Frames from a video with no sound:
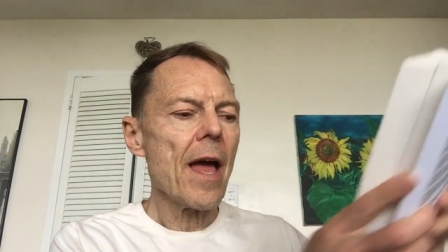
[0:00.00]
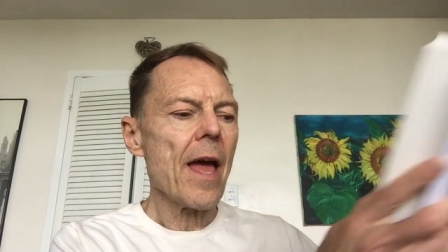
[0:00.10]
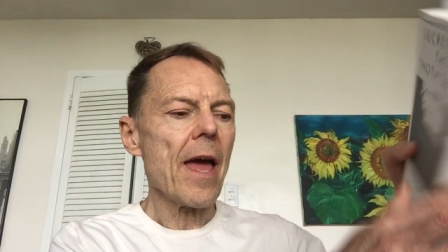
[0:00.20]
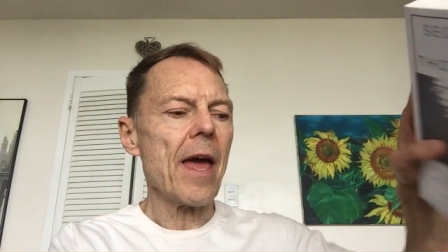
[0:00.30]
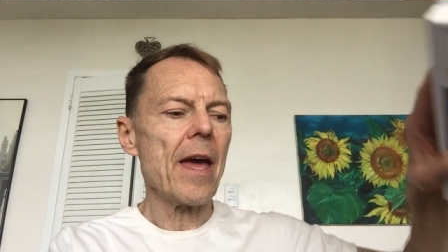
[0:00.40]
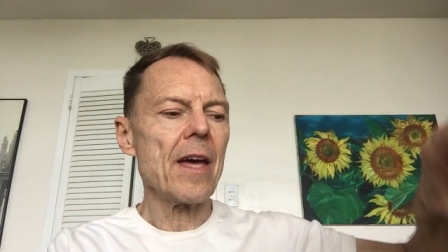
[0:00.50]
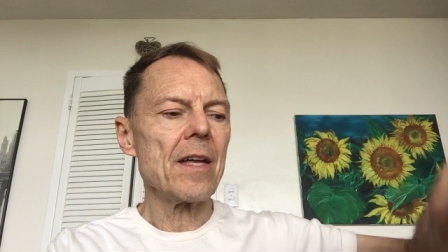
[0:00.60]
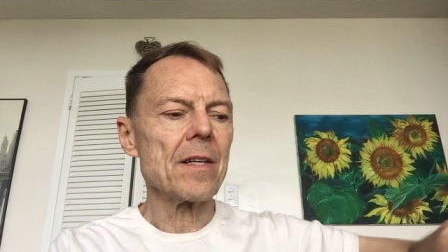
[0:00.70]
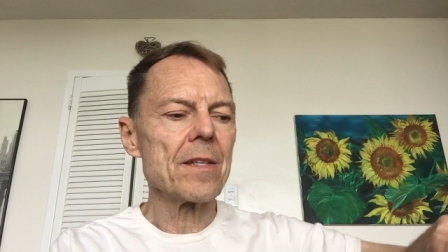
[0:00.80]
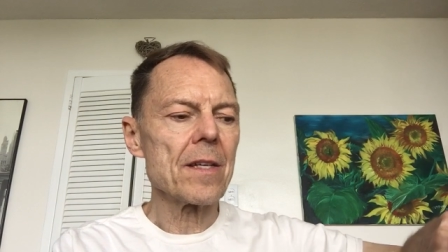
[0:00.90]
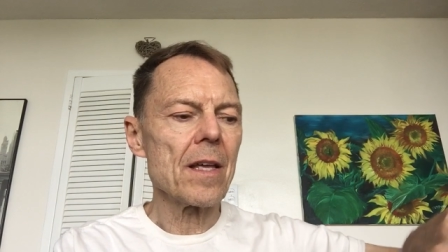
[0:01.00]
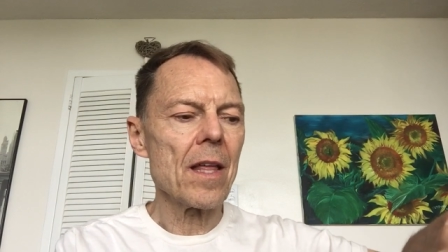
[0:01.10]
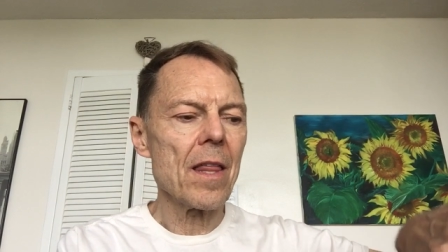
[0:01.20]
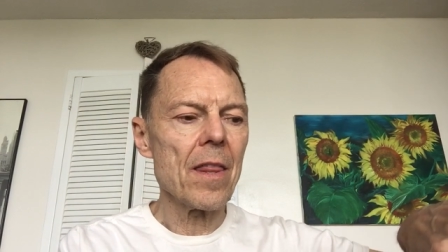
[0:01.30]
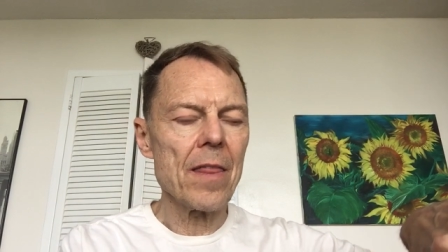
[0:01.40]
And
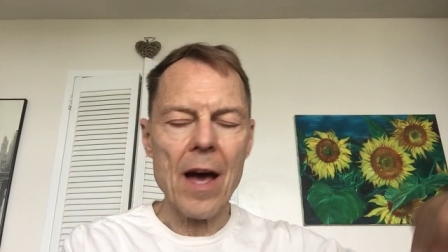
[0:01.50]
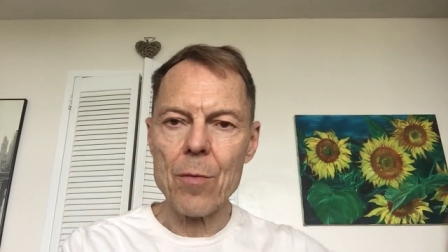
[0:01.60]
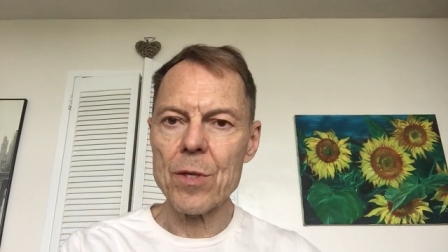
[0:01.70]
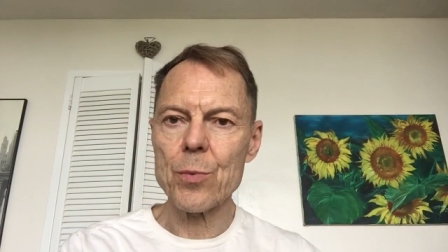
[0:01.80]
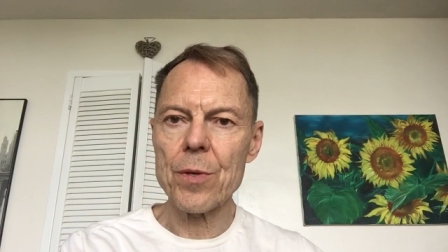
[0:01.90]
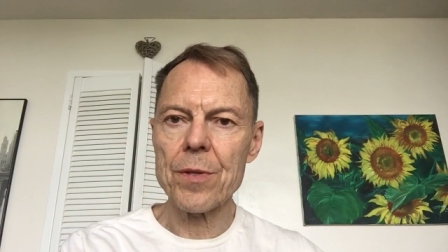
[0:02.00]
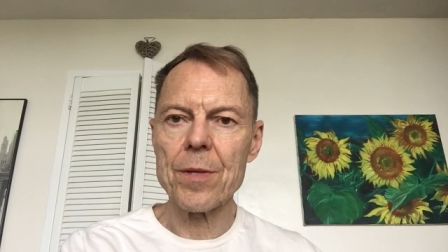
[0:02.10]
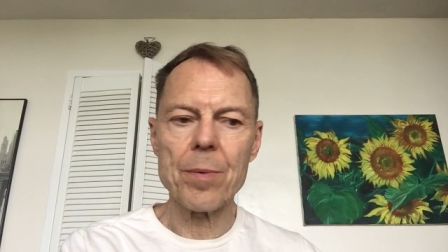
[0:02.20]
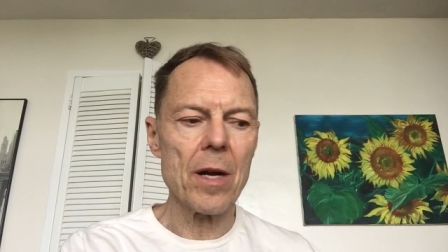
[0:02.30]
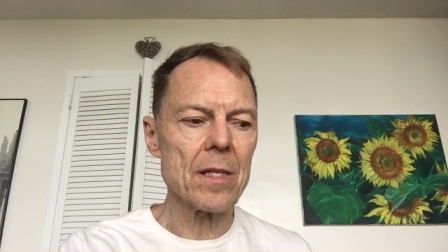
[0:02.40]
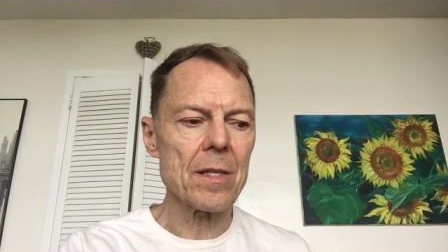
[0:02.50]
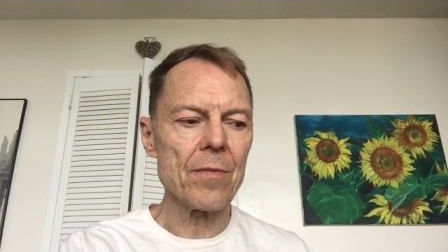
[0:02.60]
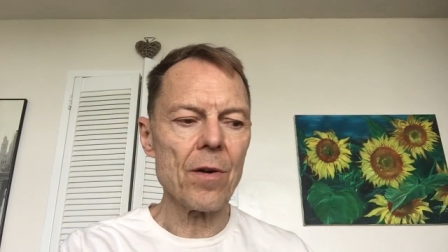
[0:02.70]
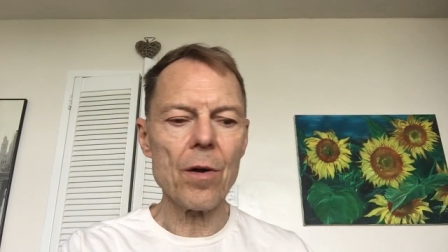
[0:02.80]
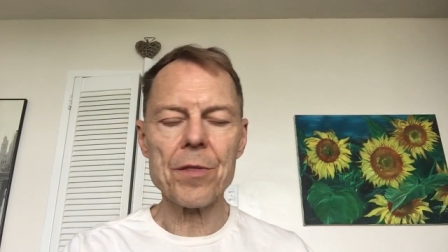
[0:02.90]
that was worth the price of
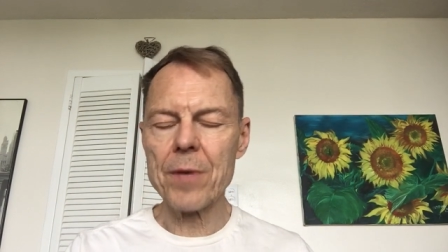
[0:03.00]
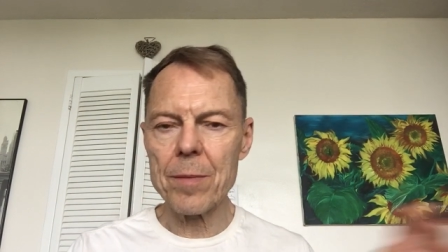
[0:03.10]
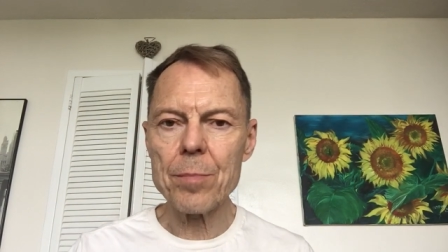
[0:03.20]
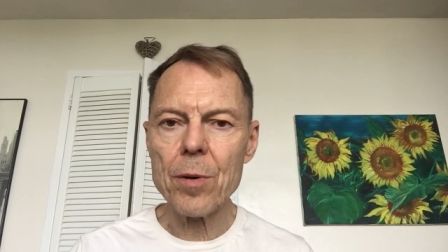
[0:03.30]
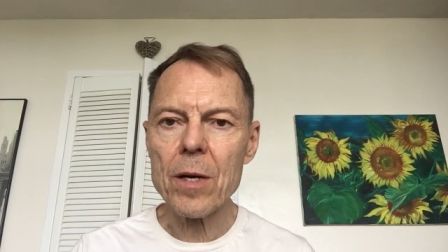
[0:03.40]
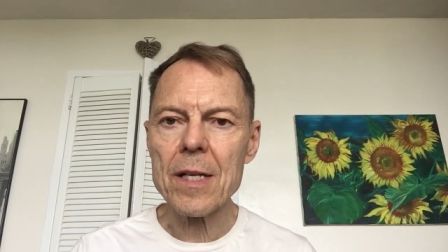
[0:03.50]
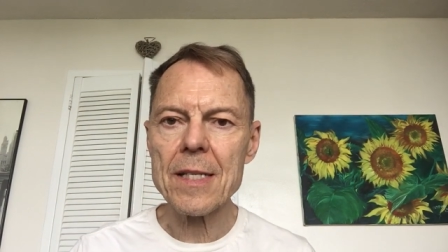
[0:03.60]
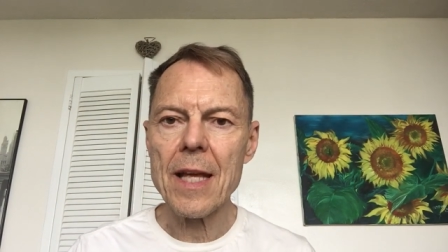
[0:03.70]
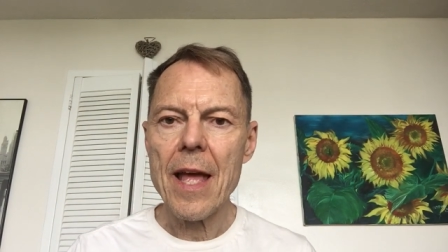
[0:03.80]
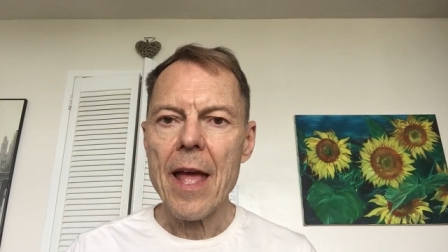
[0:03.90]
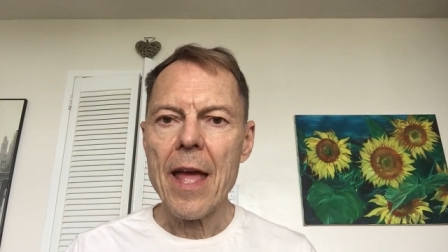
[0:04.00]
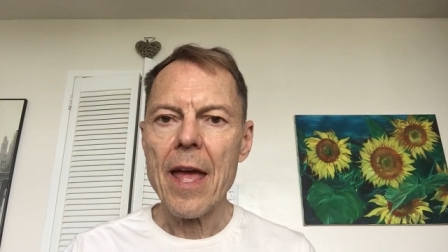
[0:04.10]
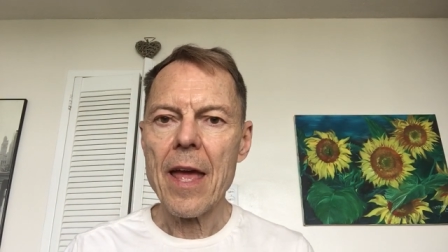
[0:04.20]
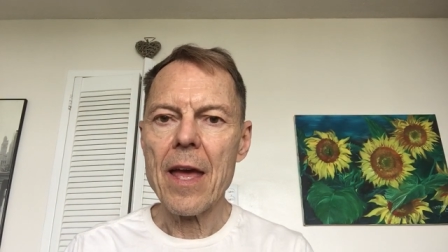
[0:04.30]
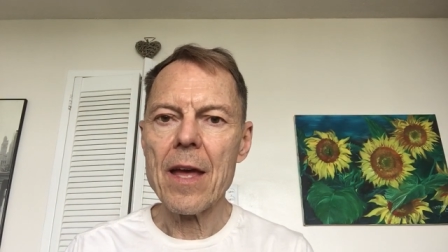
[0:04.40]
all 3 books.
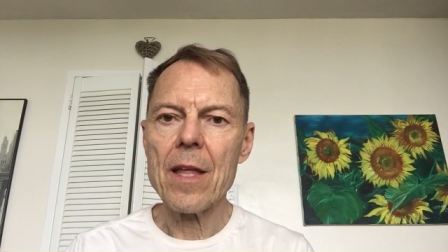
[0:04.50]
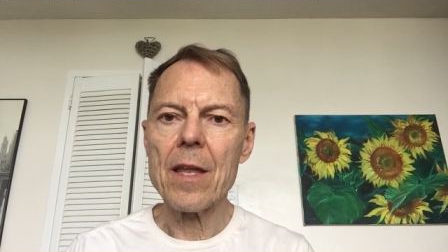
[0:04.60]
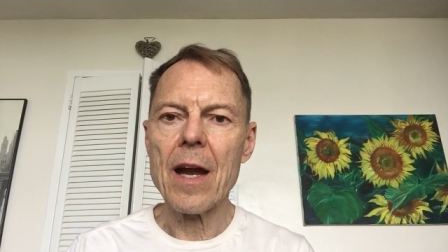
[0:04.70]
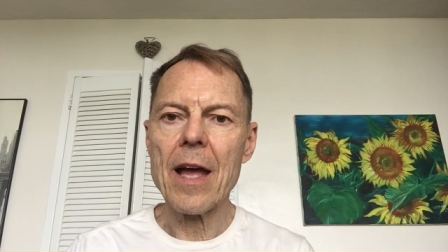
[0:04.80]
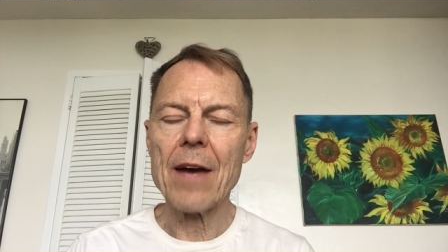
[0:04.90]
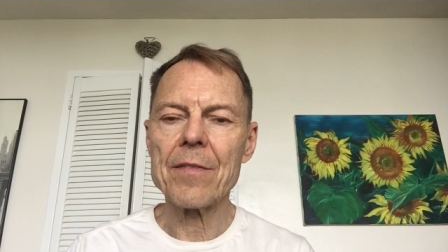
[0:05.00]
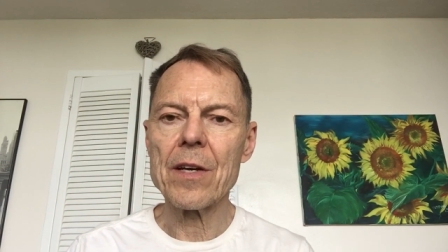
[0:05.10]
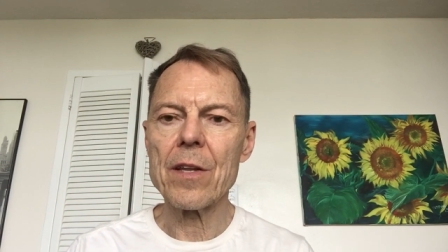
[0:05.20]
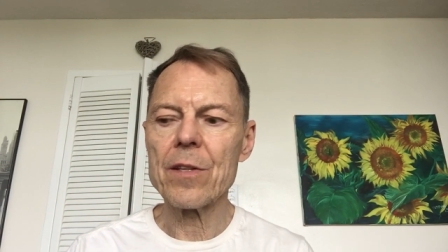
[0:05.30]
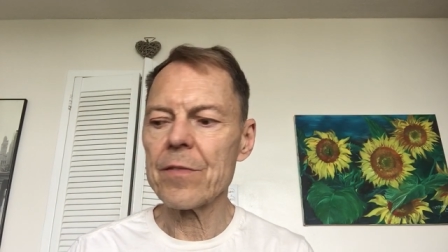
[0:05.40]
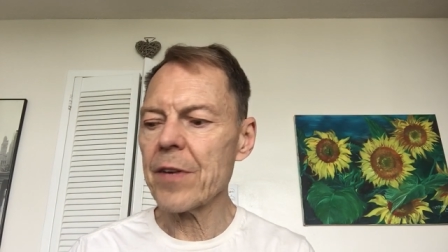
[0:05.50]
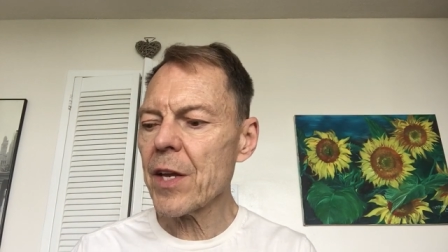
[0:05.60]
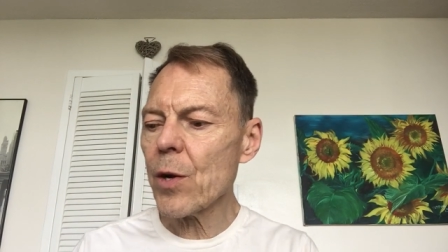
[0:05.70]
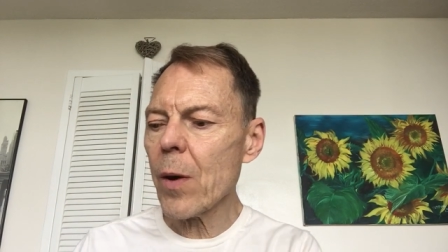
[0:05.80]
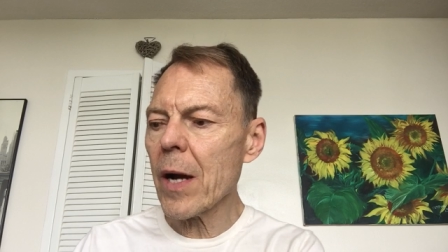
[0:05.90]
And I have another
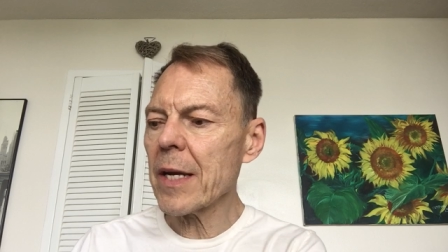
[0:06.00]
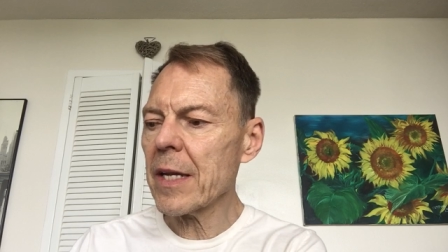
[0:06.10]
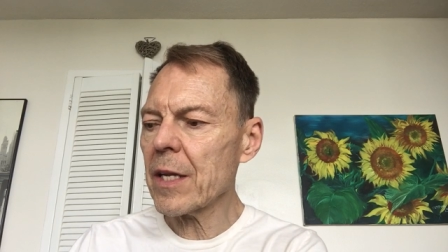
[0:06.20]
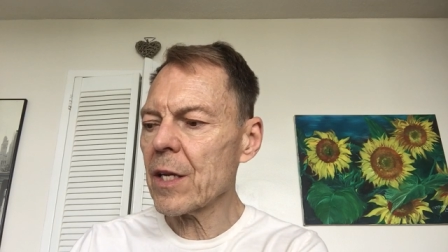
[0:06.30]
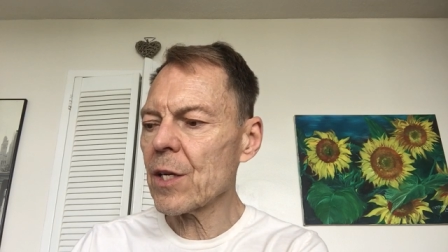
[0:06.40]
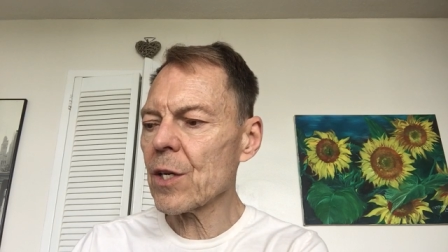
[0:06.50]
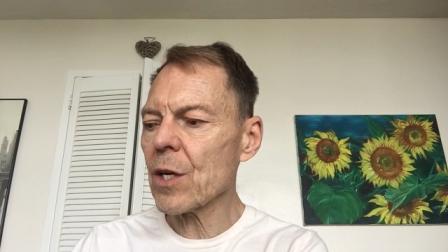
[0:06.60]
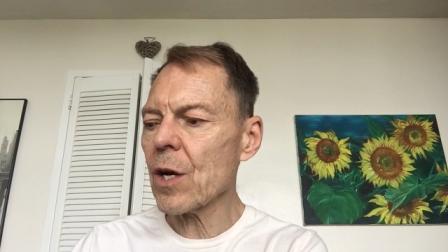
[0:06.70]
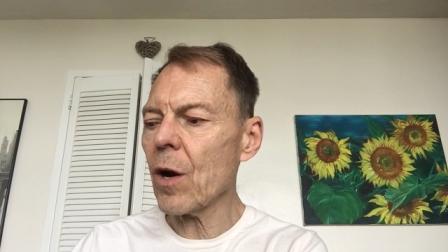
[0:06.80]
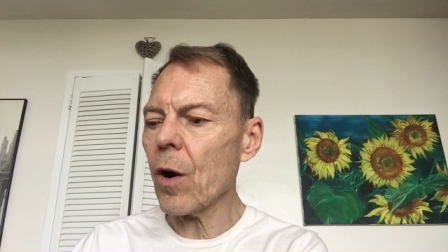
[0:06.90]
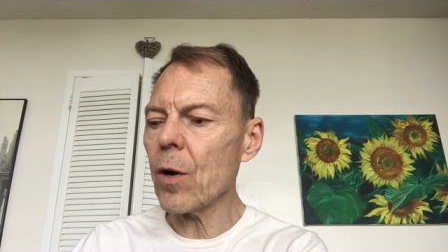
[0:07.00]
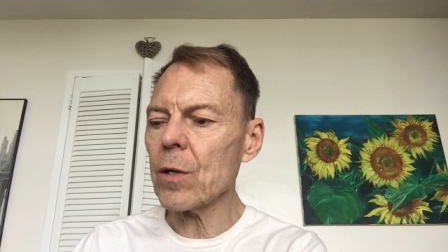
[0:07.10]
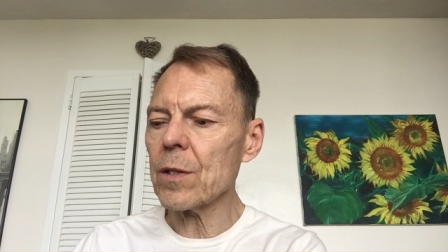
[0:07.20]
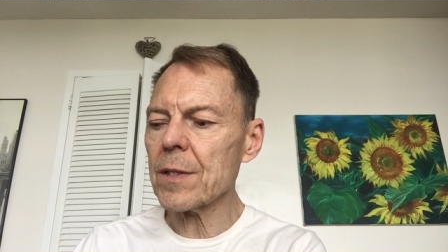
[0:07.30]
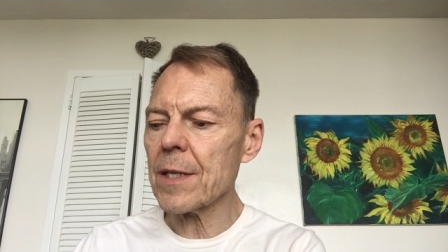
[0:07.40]
video on here
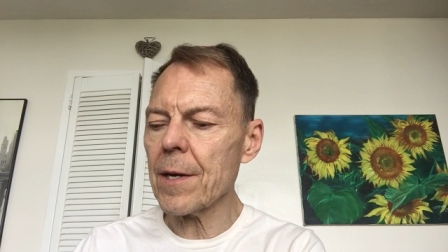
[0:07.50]
called